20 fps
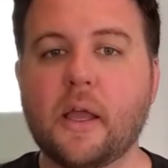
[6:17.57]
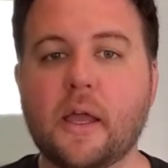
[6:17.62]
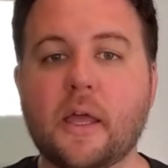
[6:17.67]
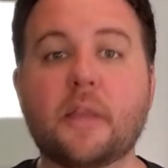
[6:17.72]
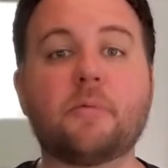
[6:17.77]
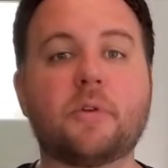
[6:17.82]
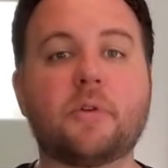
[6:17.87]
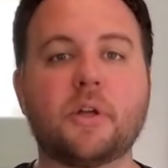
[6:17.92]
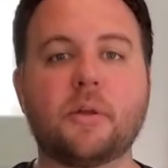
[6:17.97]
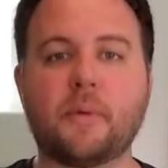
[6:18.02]
And
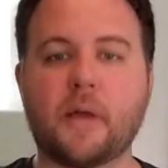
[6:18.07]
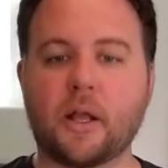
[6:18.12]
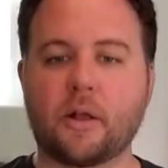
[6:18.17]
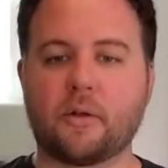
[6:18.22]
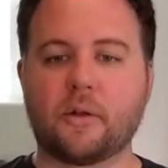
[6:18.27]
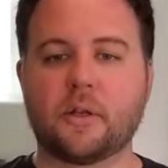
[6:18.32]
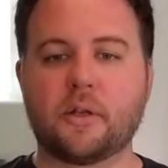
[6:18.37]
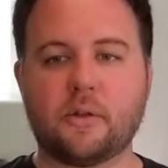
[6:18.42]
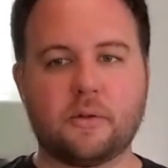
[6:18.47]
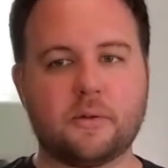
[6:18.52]
then William
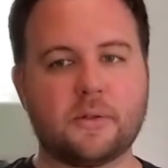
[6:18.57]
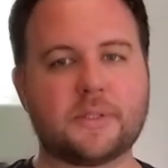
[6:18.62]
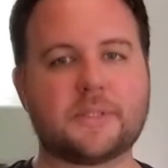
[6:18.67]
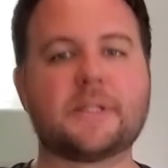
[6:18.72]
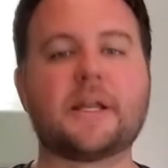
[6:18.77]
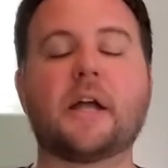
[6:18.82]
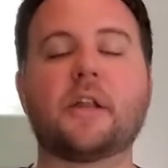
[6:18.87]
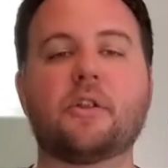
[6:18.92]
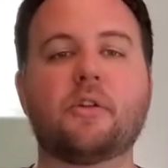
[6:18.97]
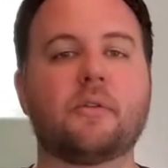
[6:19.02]
Eklund, who's
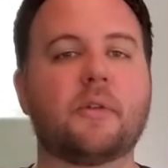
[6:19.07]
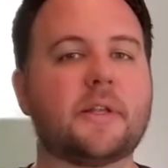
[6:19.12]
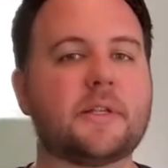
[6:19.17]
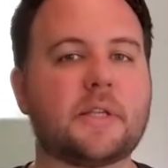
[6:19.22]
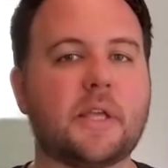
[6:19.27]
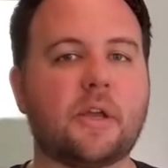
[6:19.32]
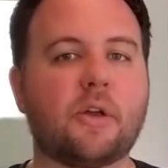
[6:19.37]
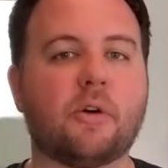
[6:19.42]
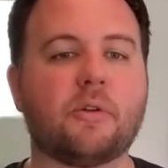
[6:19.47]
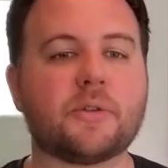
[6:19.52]
not known as
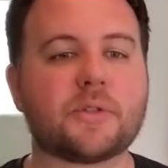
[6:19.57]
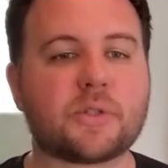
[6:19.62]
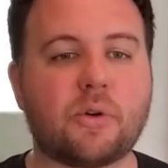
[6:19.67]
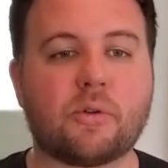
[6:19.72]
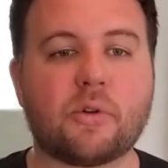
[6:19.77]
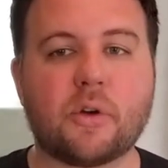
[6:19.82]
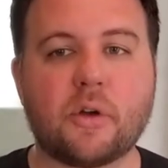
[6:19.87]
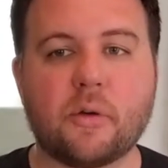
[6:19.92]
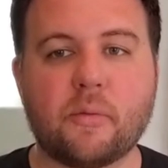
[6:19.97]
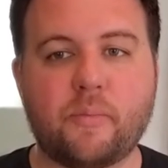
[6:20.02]
a goal
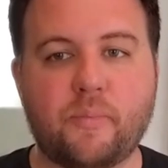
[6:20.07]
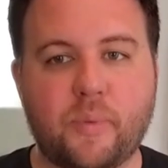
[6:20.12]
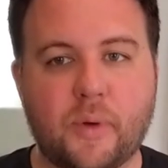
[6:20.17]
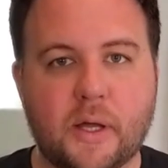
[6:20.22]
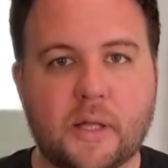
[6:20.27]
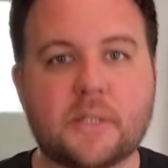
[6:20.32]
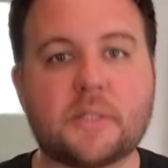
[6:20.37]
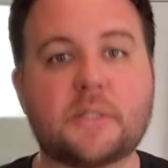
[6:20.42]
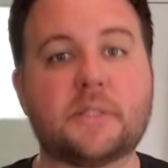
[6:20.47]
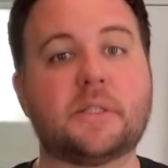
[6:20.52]
scorer,
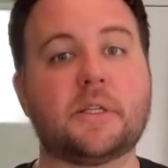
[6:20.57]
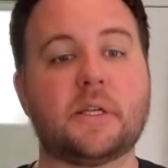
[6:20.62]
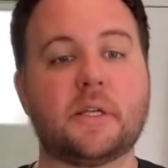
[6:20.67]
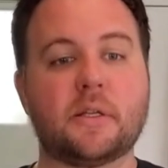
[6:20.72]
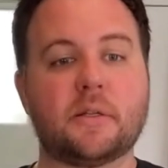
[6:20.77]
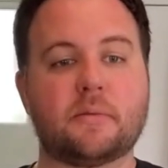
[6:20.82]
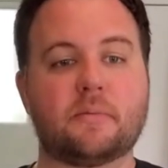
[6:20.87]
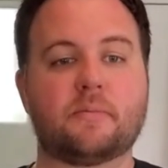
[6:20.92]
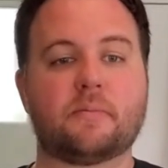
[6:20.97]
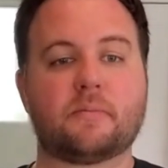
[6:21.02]
but
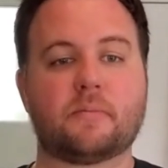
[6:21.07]
did,